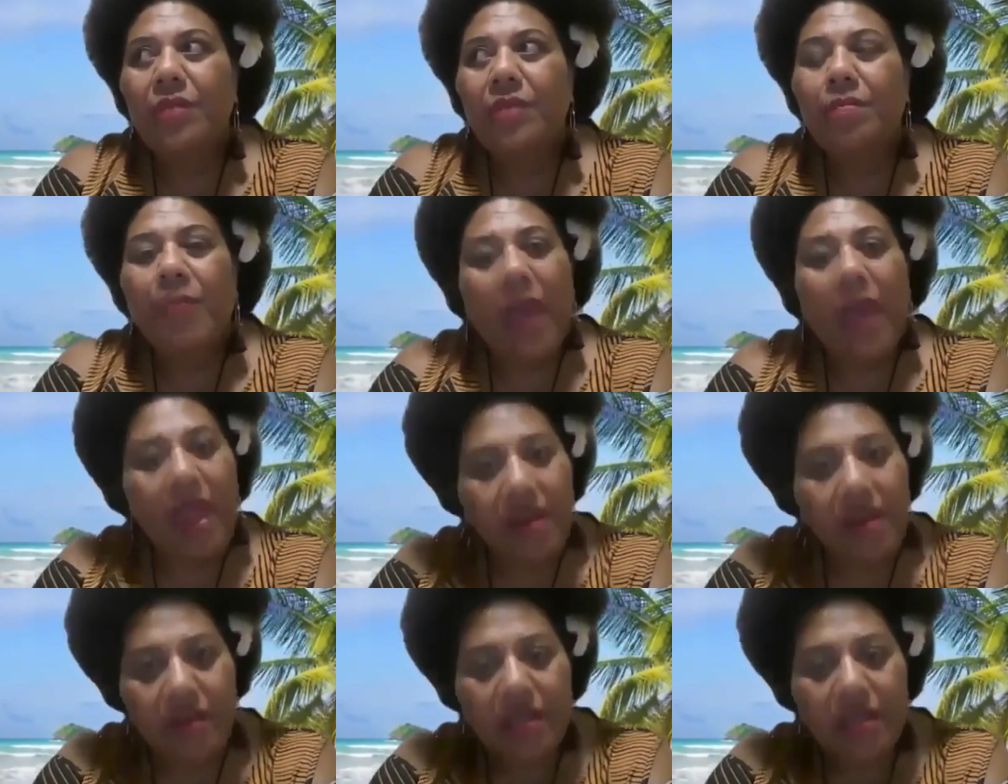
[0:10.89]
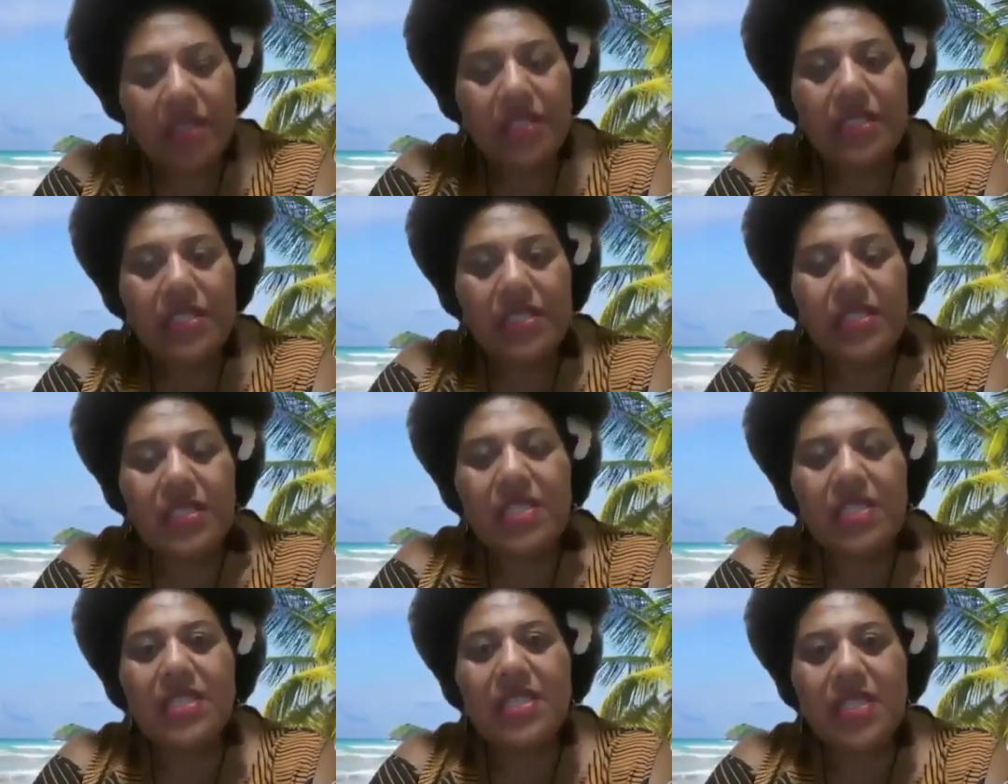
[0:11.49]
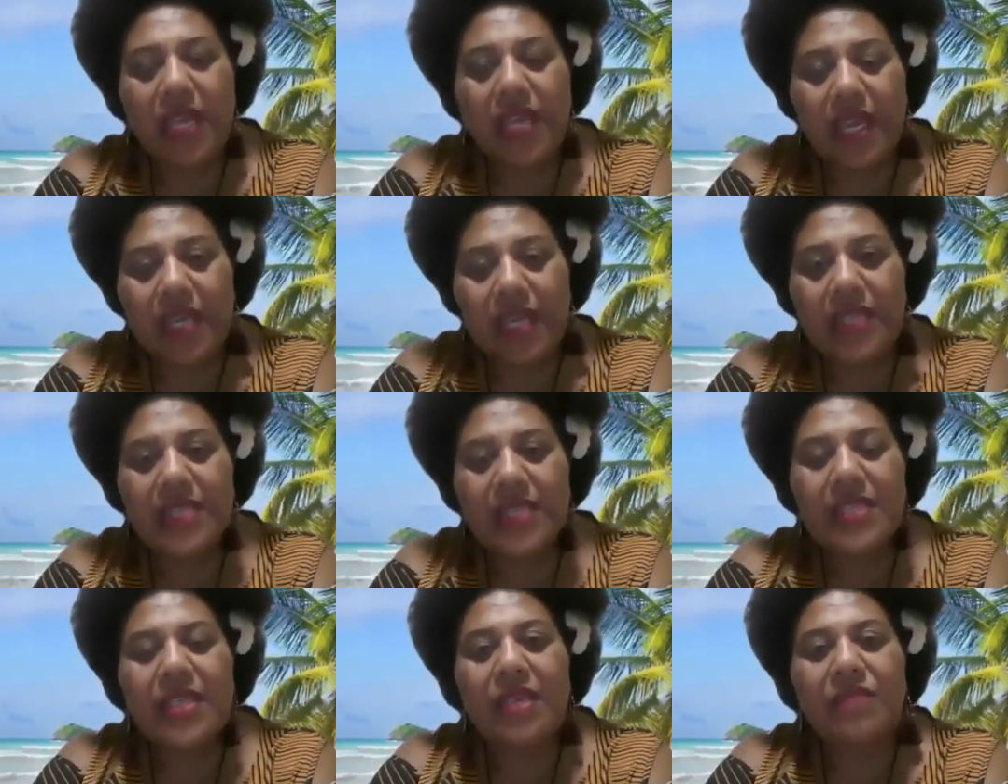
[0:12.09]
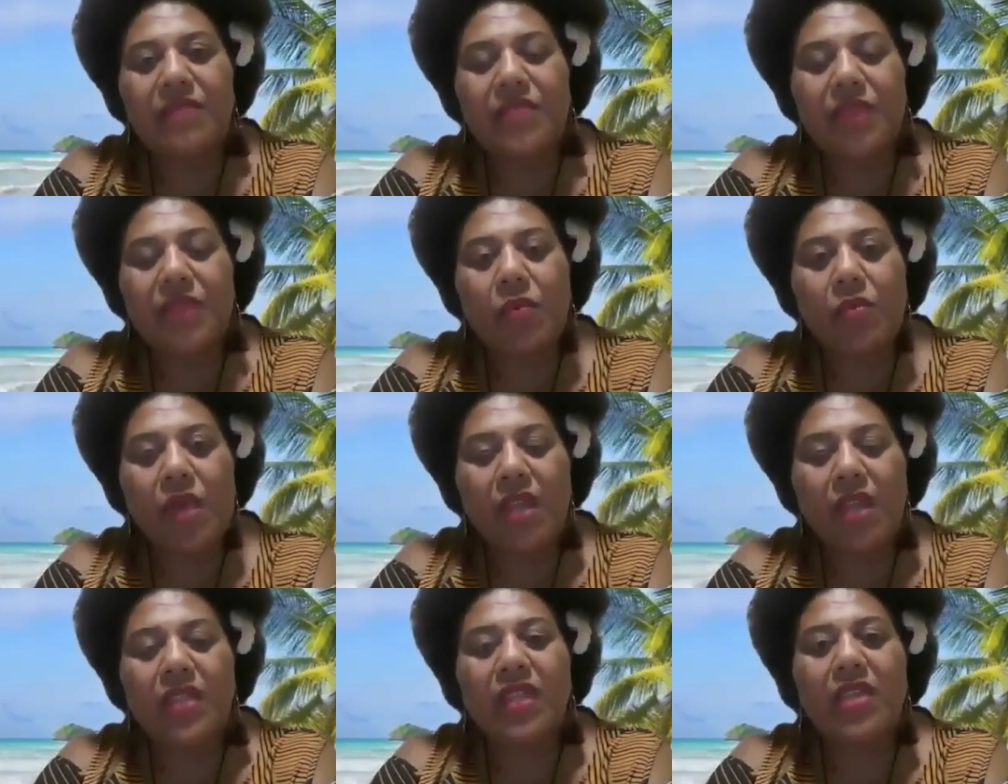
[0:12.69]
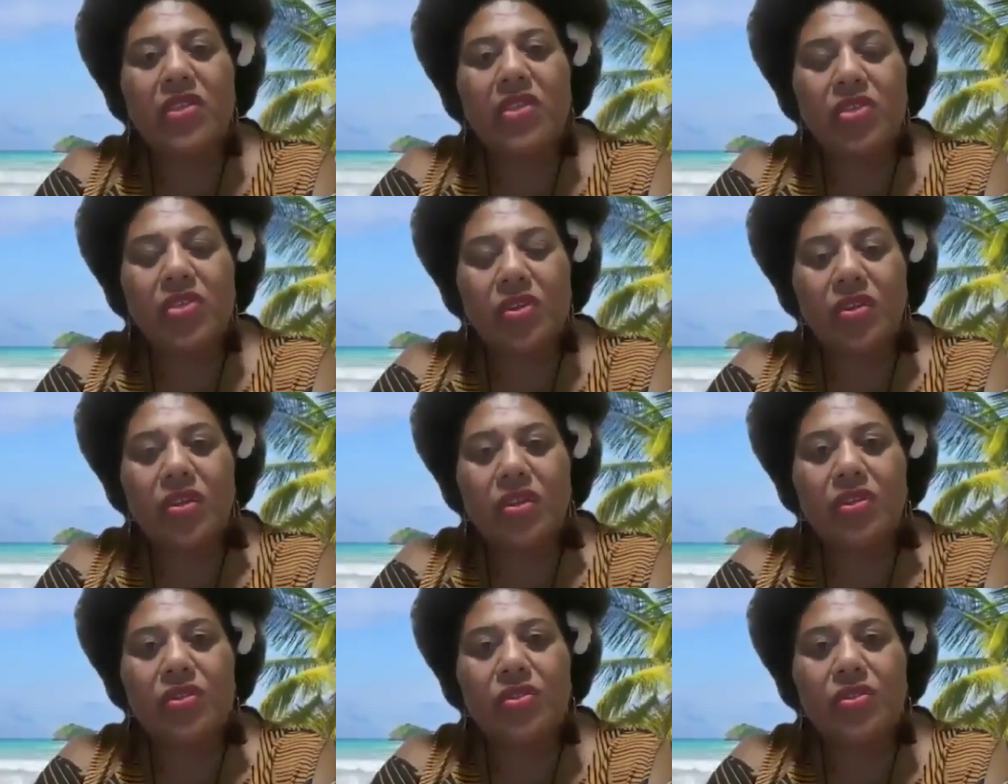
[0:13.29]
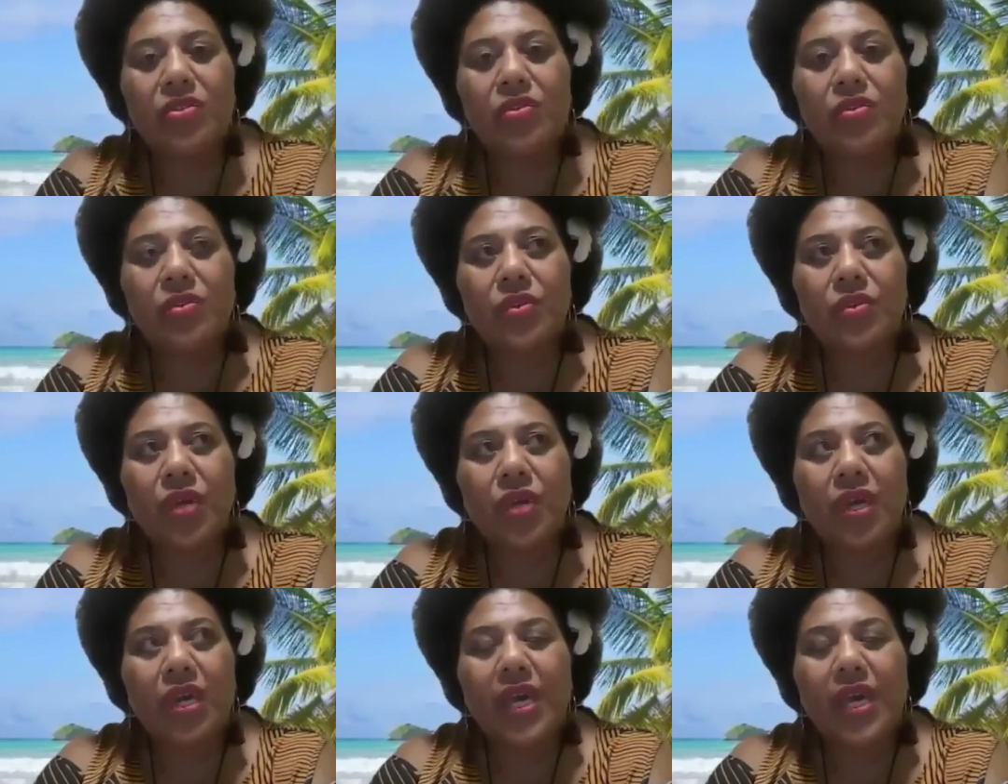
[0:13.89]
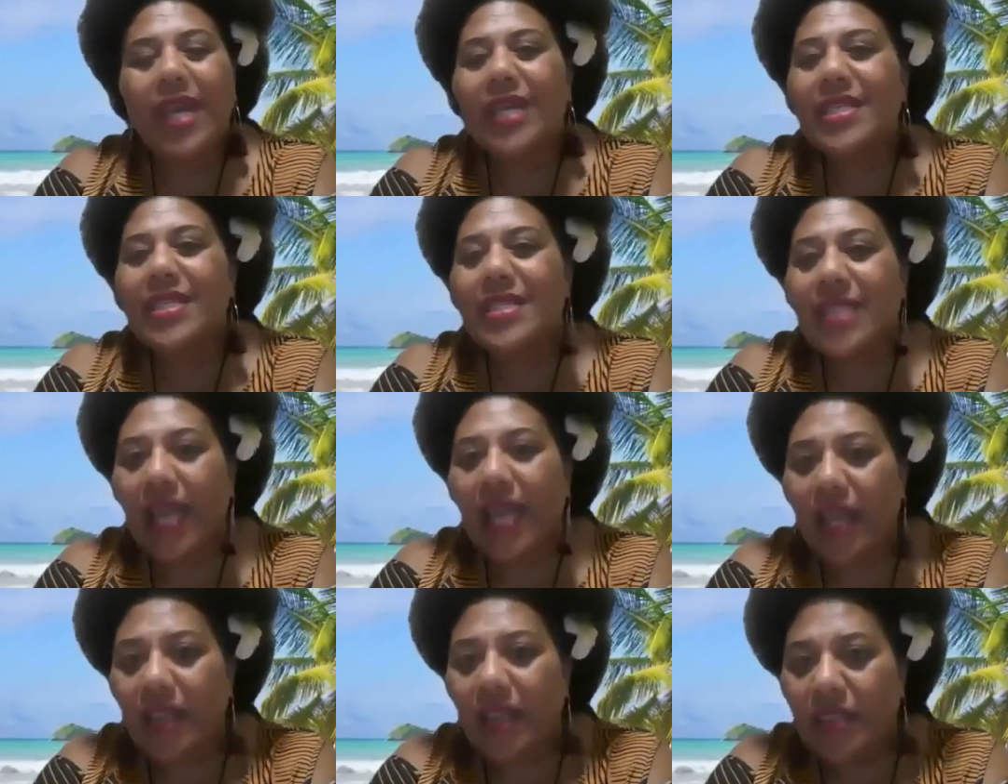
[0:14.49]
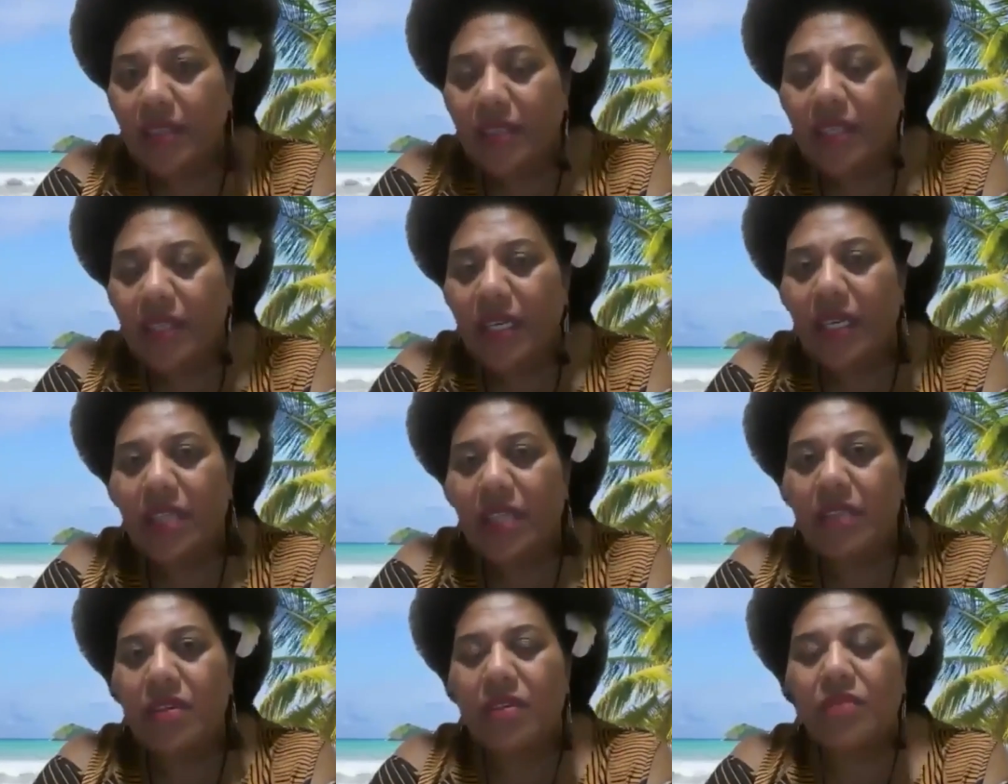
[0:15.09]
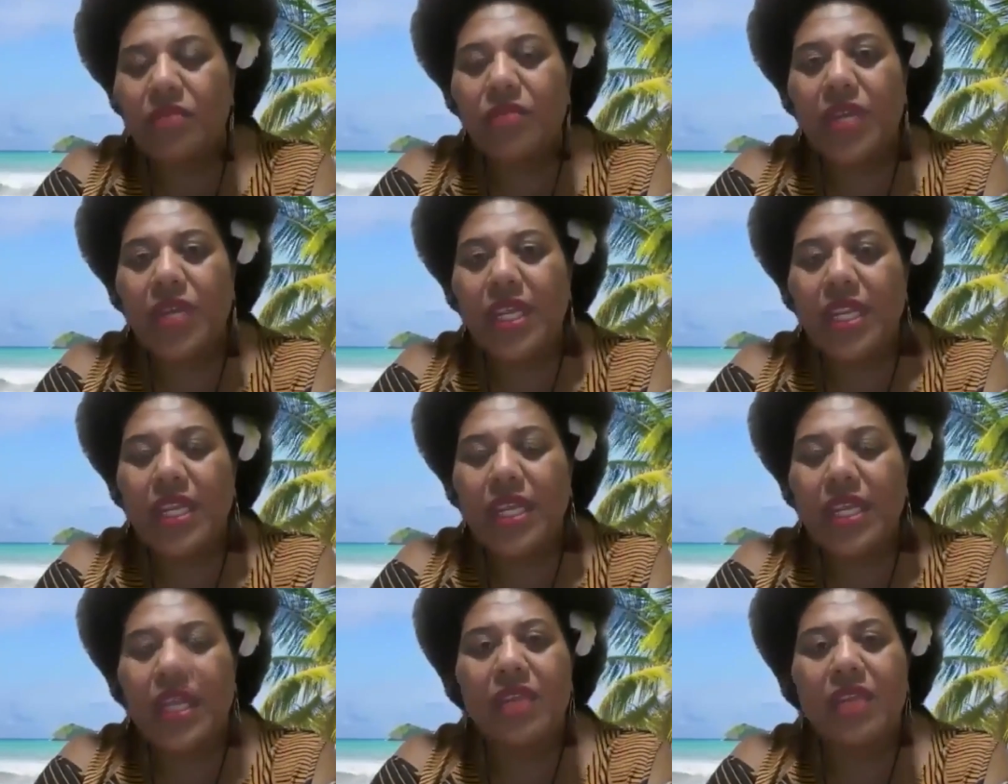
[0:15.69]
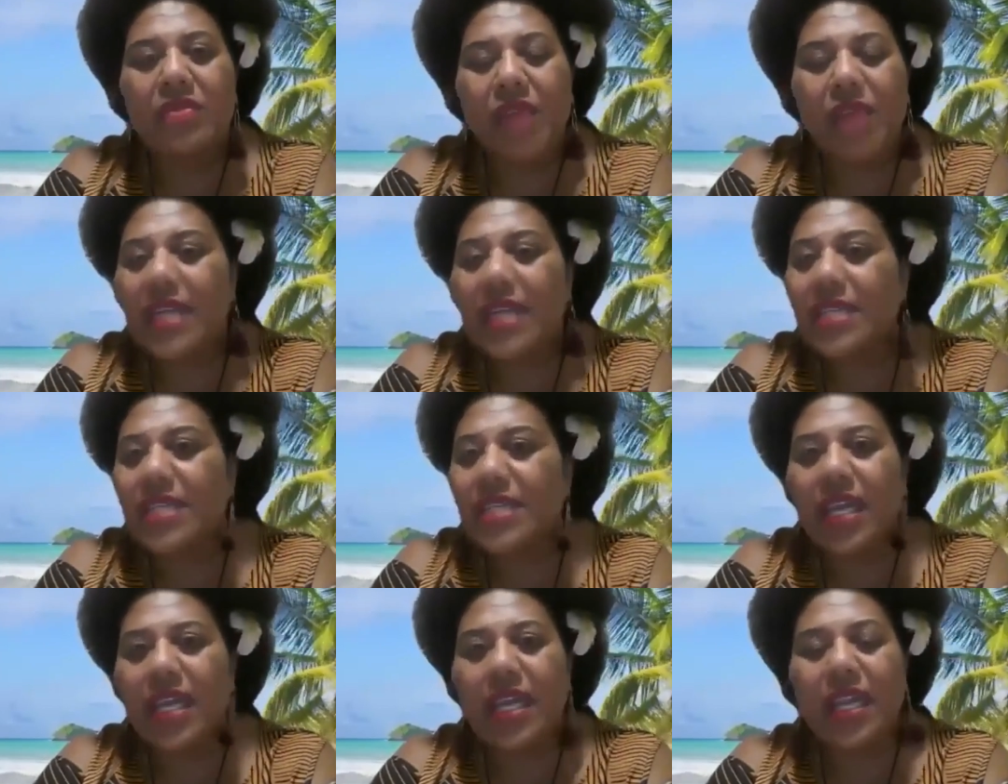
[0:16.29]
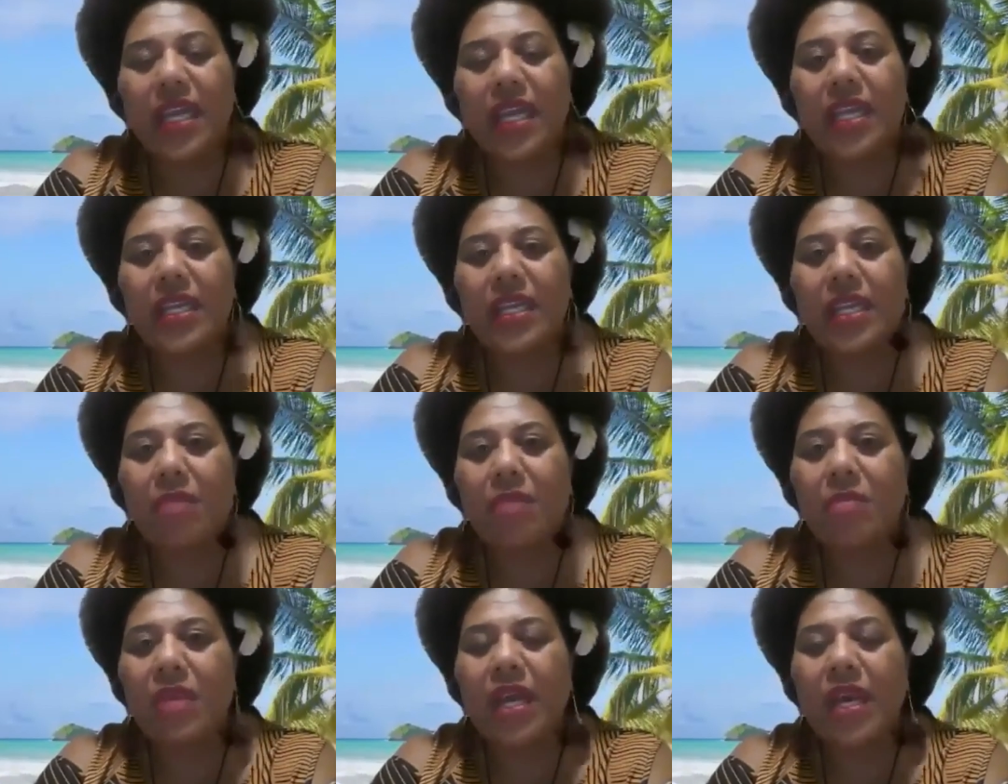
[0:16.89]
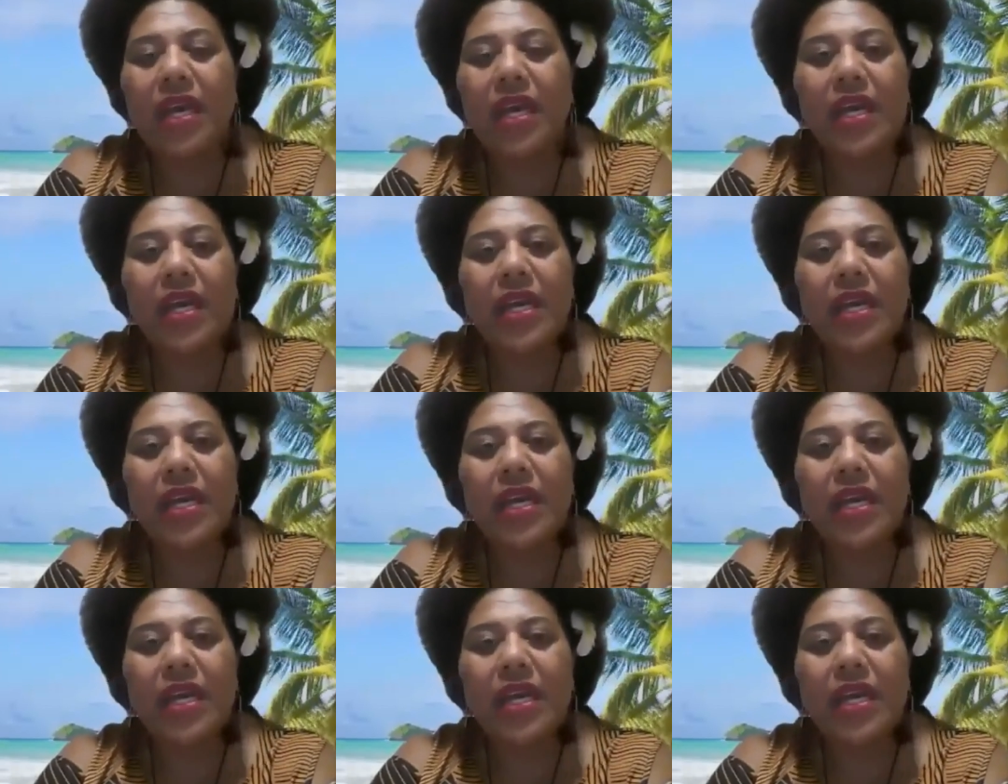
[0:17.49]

parents these days if they want their children to excel in reading and writing and academia